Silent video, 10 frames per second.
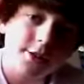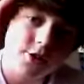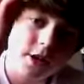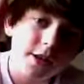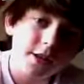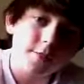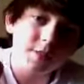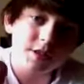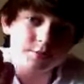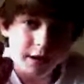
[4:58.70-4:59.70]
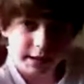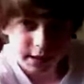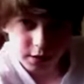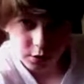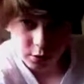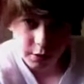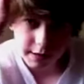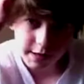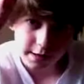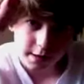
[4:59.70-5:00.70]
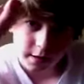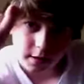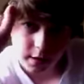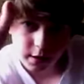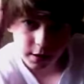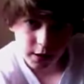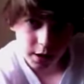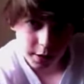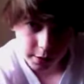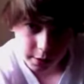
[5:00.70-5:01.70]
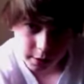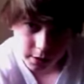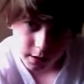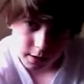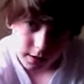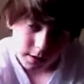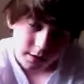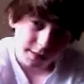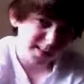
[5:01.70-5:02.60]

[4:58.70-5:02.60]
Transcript: you show them it's a regular coin, no uh,